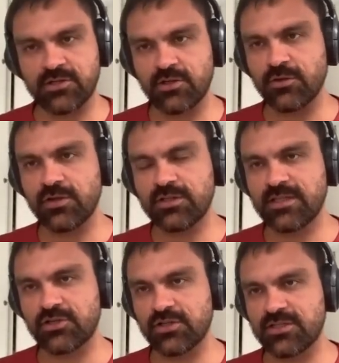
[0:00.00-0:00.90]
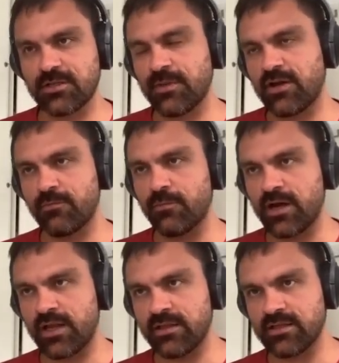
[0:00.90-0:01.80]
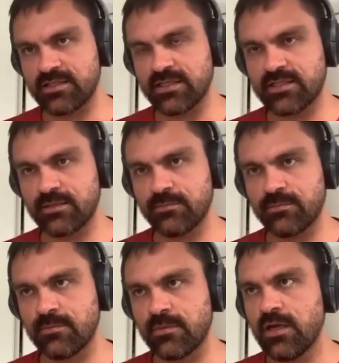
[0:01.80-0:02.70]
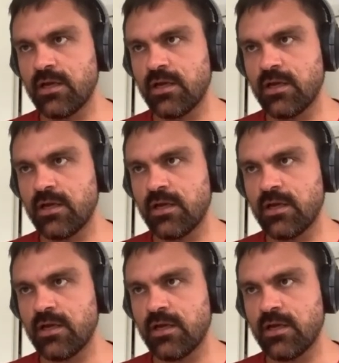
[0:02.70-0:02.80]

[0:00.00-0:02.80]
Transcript: So it's not just the amount of money in the system.